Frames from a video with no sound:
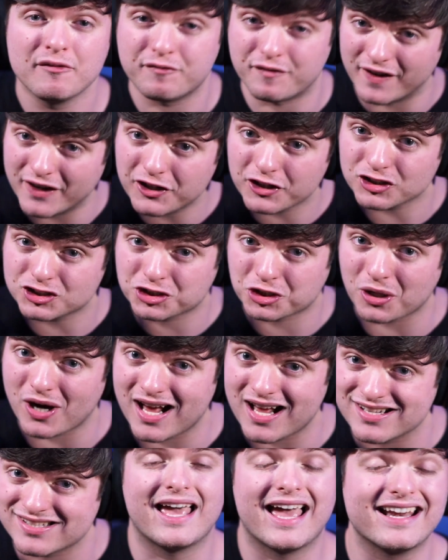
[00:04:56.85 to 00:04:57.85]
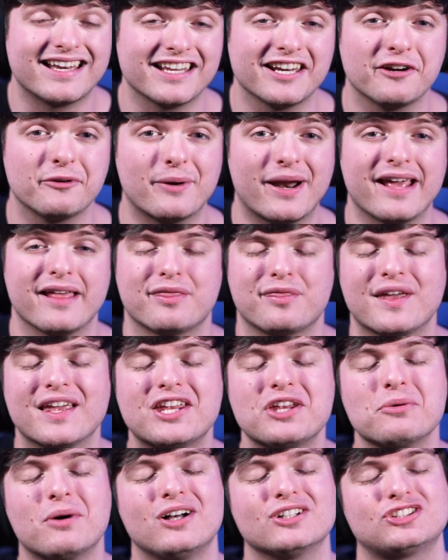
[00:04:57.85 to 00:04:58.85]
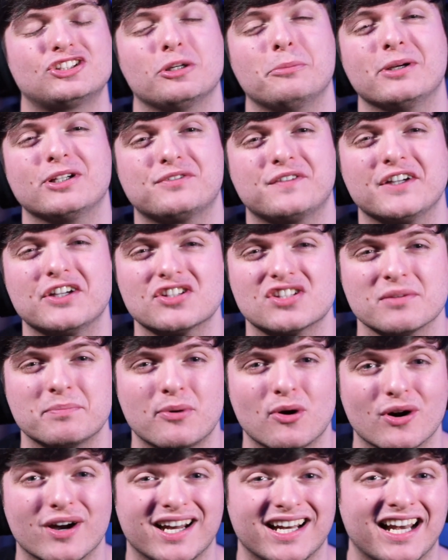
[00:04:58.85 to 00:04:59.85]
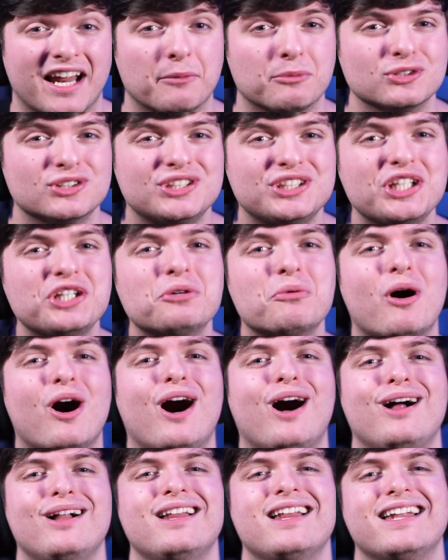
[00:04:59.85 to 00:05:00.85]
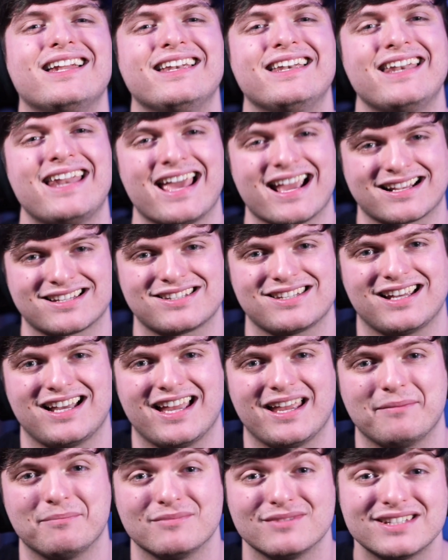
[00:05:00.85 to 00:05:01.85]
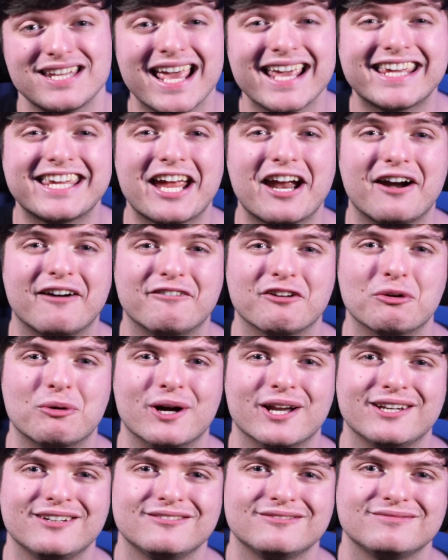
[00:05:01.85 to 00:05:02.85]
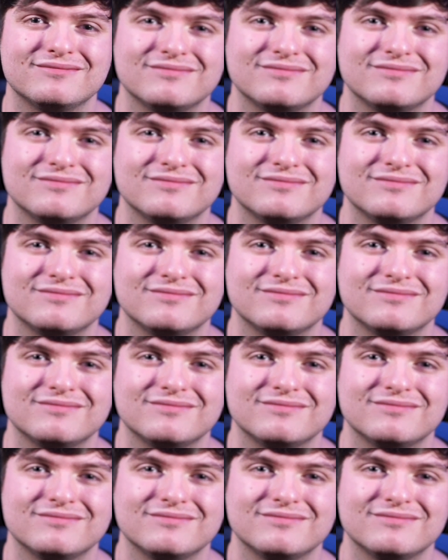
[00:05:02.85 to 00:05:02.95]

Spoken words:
Fingers crossed. At any rate, thank you all so much for your support, and I will see you all next time. Take care, everyone.